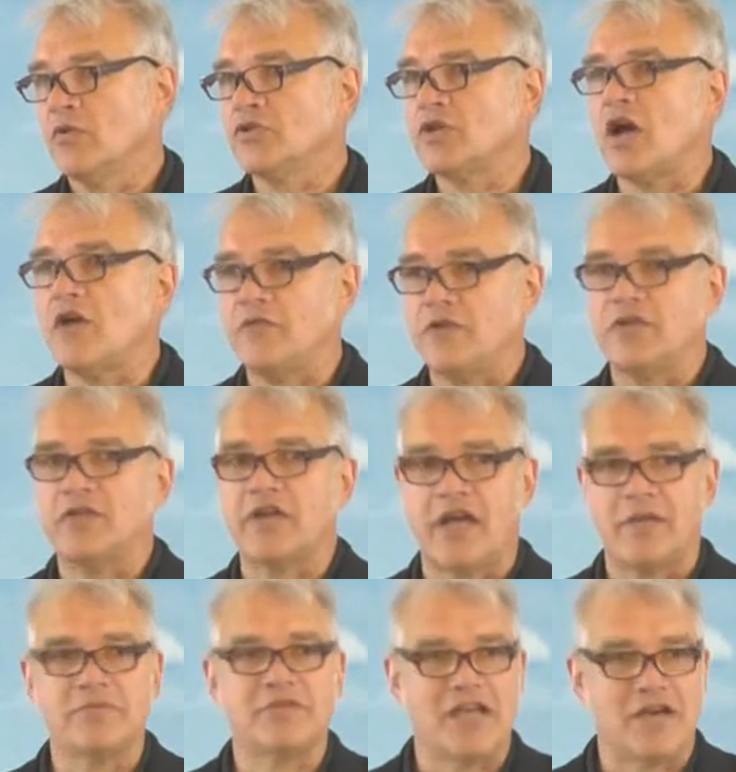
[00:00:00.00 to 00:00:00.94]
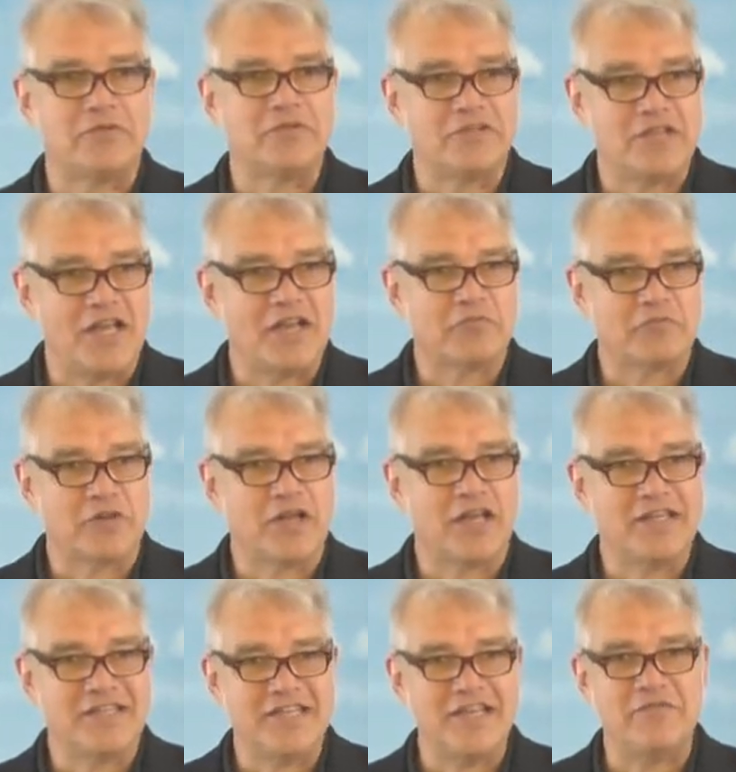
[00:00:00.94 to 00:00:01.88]
which oftentimes that would take
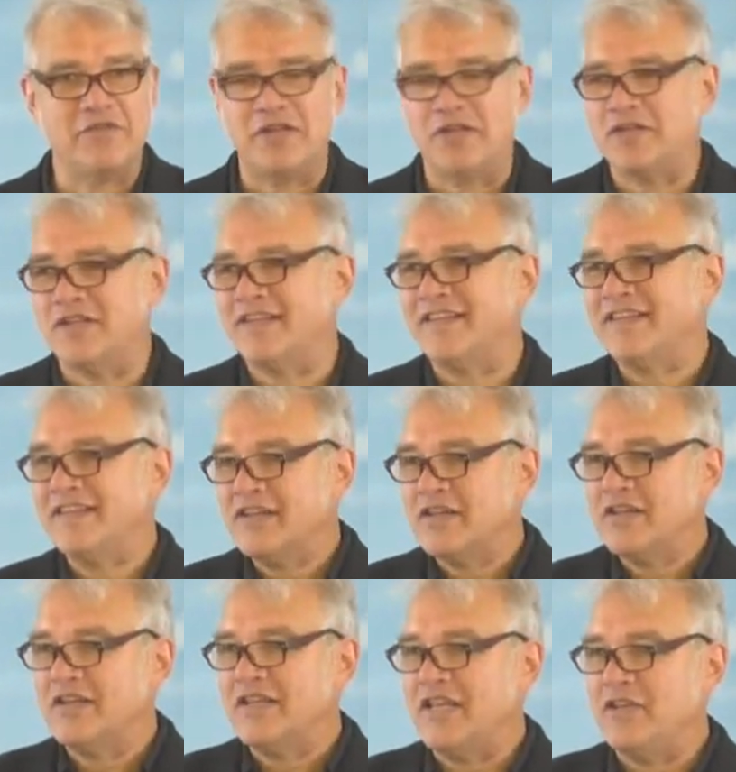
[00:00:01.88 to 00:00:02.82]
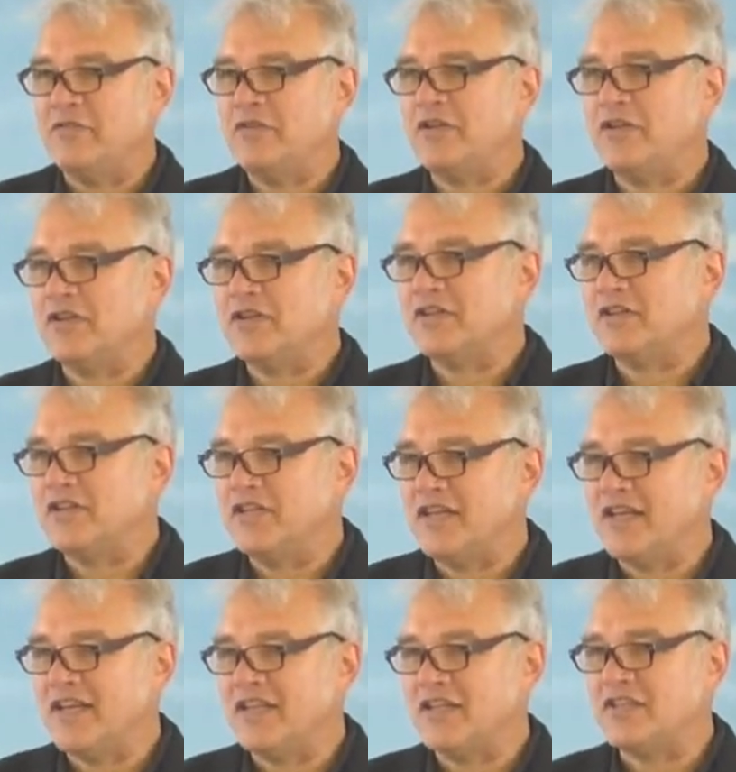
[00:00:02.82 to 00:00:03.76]
place, even in
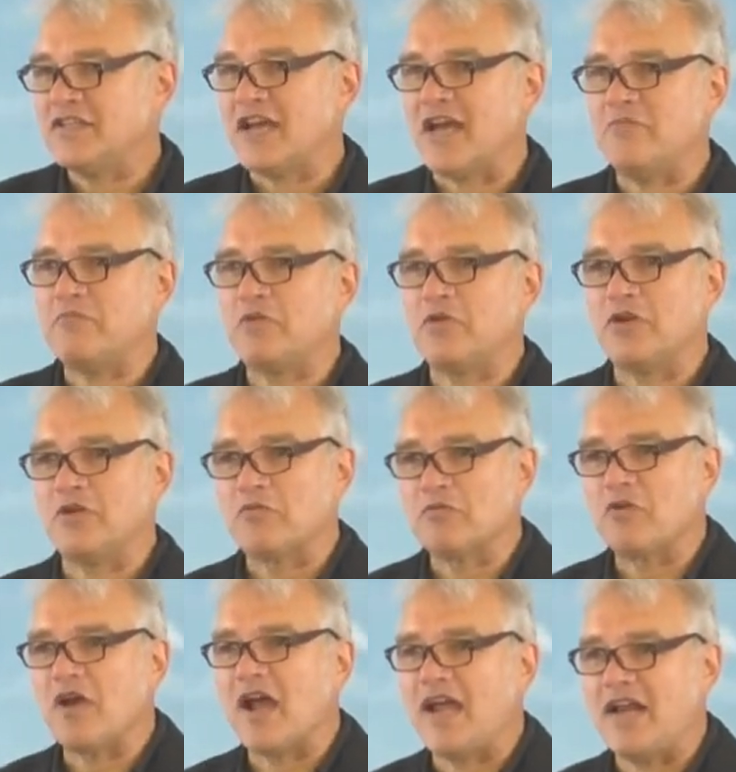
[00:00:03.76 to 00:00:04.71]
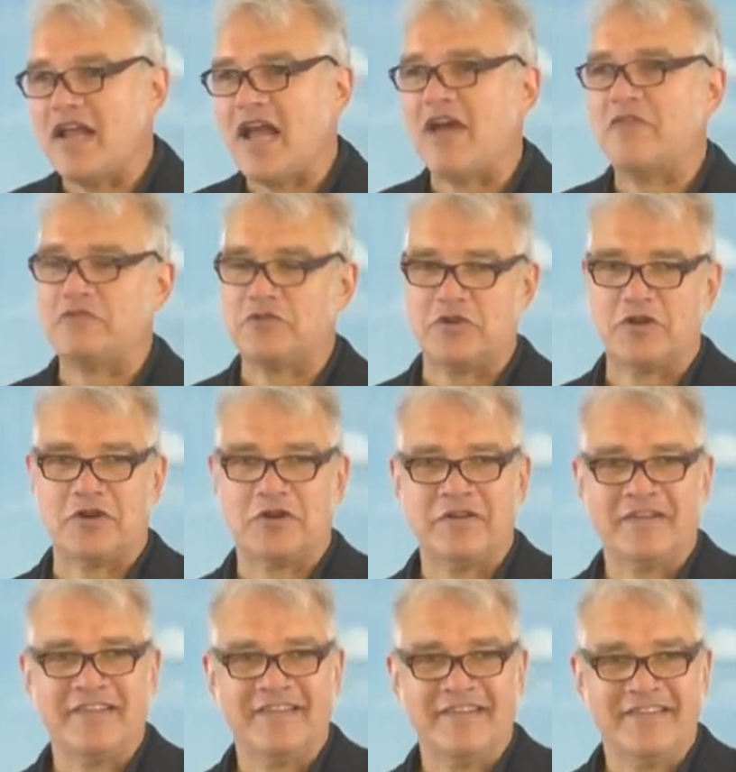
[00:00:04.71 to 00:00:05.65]
the time period right
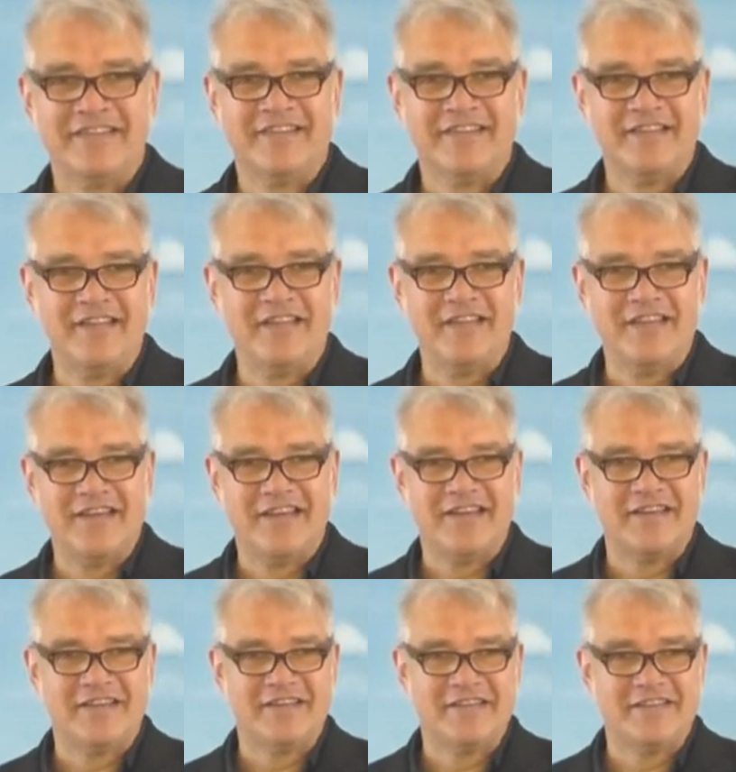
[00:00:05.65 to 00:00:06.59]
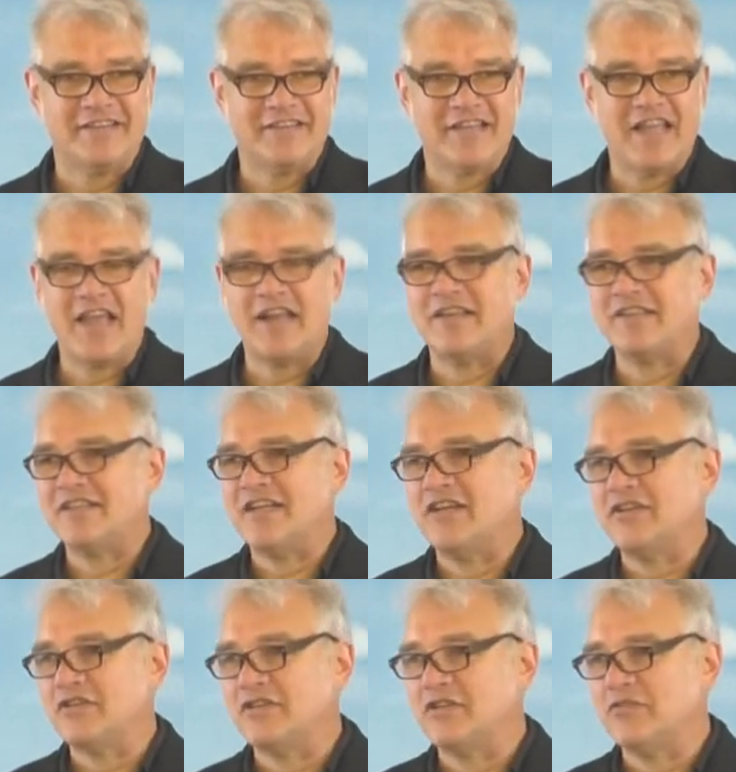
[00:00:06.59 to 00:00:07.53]
after the
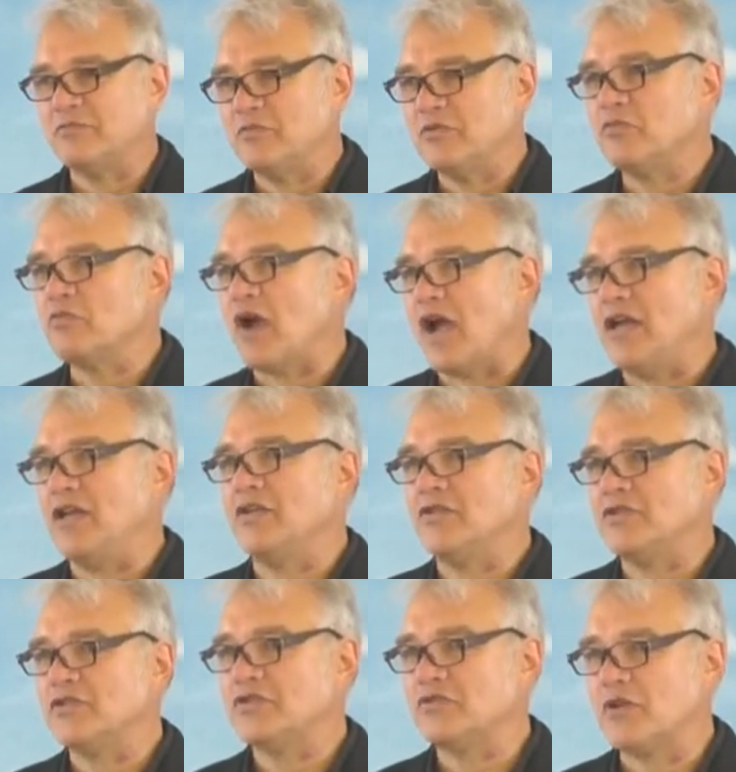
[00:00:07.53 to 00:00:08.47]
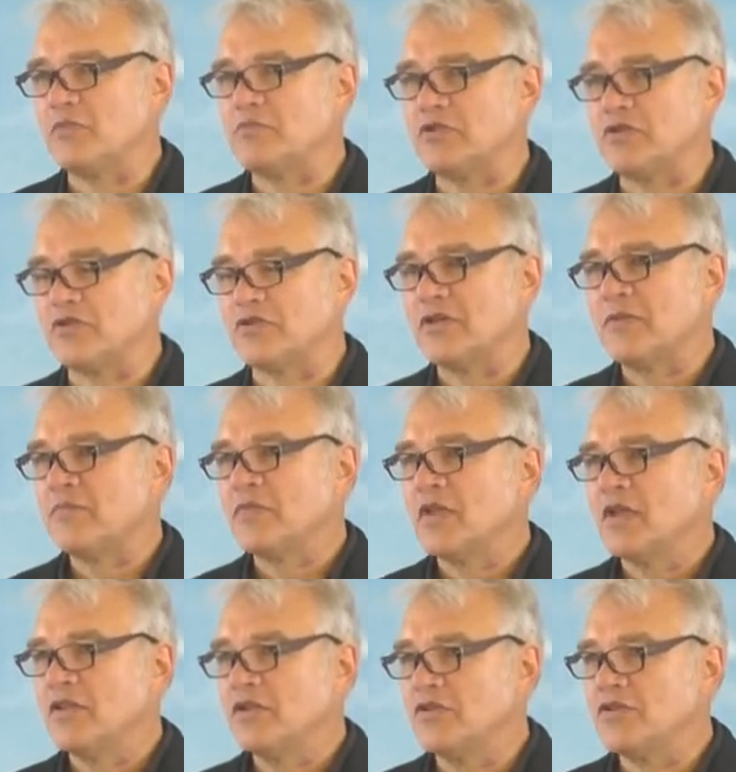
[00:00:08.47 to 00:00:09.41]
canonization, the writing of the scriptures.
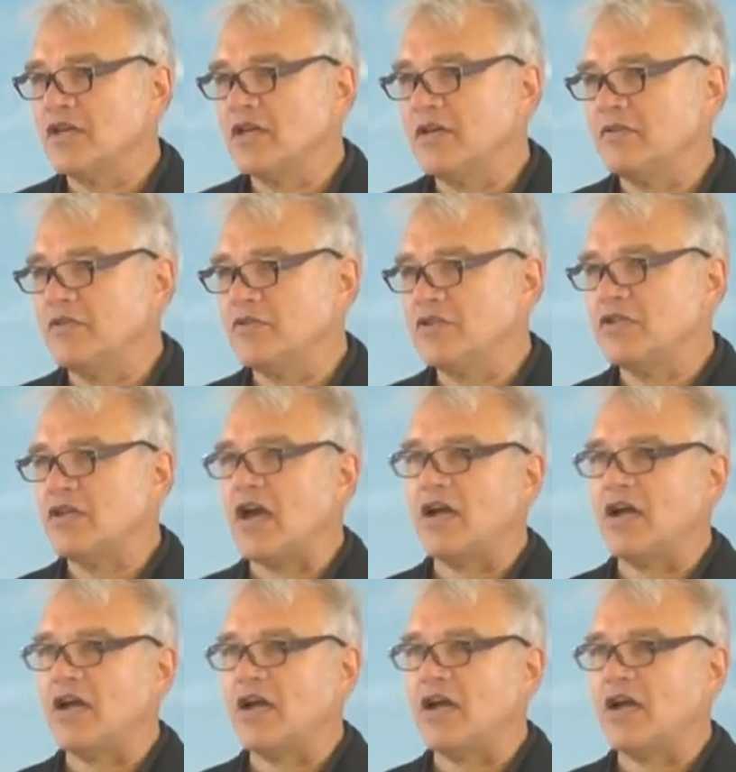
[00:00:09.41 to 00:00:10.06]
There's a